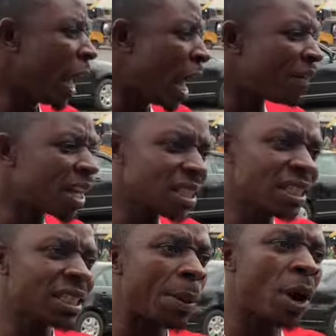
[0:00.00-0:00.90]
Ever
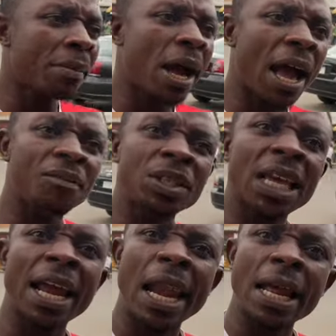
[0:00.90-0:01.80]
since Samuel Ekpa have been
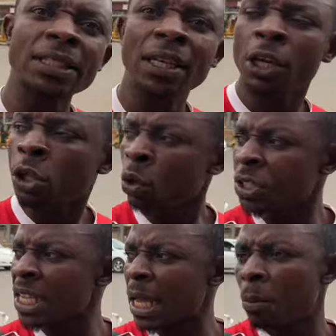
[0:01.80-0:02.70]
silent, you
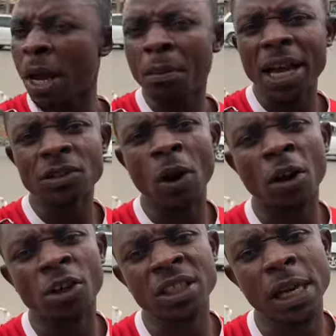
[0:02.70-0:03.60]
say Samuel Ekpa is the
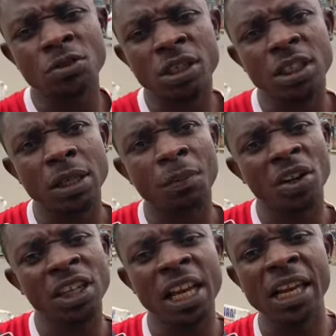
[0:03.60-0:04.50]
one causing atrocity,
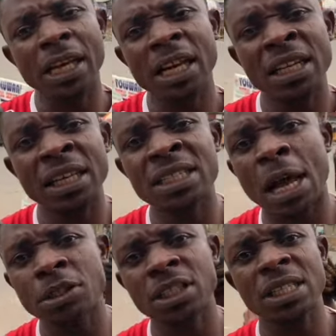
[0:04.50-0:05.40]
but the killing in the
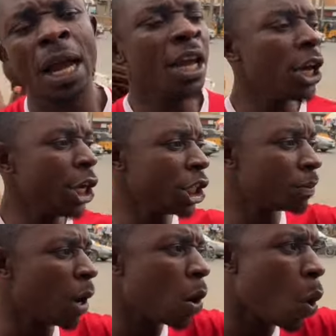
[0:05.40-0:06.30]
southeast now
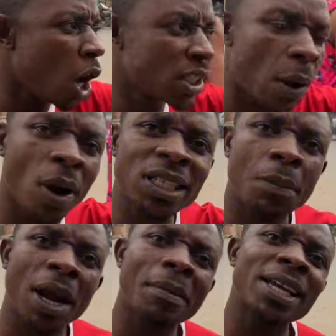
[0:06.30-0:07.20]
is more worse than when
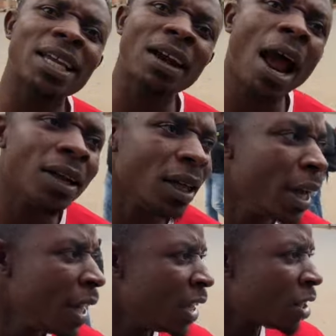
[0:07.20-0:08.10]
Samuel Ekpa is around.
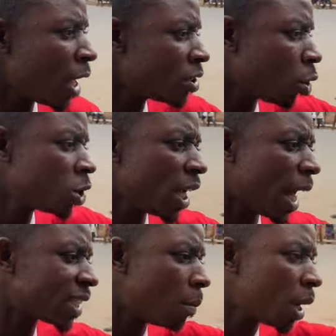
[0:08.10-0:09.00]
Is that to say
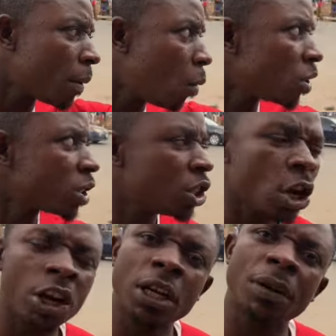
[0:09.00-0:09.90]
that Samuel Ekpa was
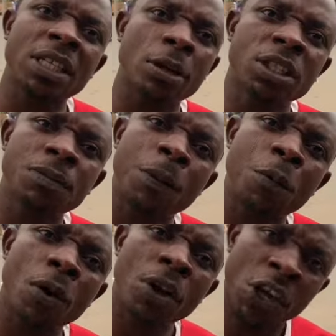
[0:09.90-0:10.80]
securing the southeast
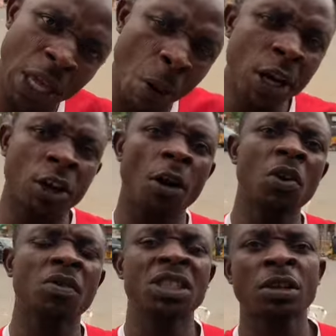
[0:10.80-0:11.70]
people? Is that what the
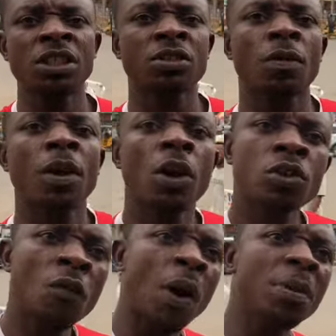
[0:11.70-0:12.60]
governor of the southeast told me?
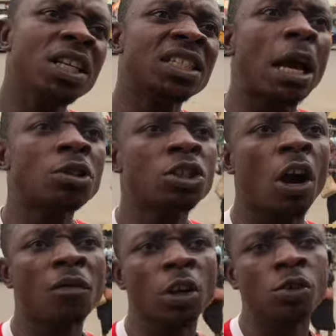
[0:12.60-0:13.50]
So for me, the southeast
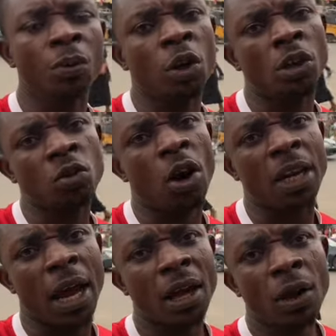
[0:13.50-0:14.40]
governor should be called to order